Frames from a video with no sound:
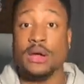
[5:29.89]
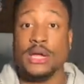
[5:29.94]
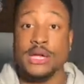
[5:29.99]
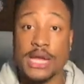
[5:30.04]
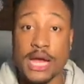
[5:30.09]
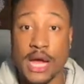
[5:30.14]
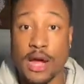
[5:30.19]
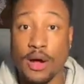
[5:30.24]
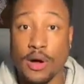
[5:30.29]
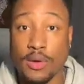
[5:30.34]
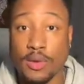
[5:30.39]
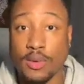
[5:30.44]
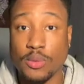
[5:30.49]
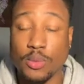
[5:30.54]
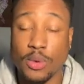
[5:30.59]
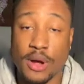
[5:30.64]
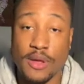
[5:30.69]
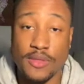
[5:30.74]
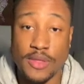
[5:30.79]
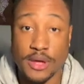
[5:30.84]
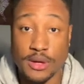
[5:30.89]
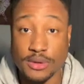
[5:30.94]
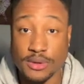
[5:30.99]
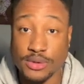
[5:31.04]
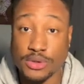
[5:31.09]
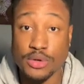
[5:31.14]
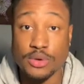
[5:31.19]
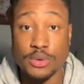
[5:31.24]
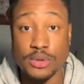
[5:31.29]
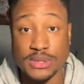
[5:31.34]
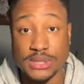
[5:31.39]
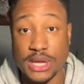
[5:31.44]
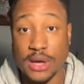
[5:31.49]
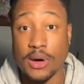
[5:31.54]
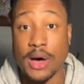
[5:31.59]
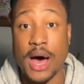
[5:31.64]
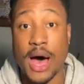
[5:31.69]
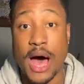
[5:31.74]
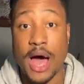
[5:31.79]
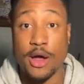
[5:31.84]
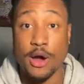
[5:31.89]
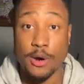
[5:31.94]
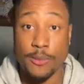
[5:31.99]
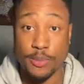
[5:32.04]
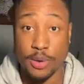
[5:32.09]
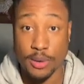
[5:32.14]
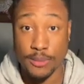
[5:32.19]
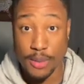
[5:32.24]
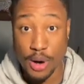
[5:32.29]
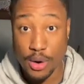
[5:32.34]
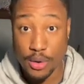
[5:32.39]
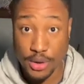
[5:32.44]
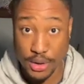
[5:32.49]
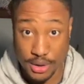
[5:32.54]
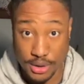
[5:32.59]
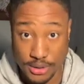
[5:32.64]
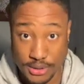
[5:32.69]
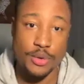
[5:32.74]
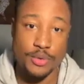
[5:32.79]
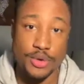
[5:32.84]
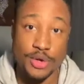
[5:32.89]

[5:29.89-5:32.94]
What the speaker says: Now, what they'll do is they'll hire promoters,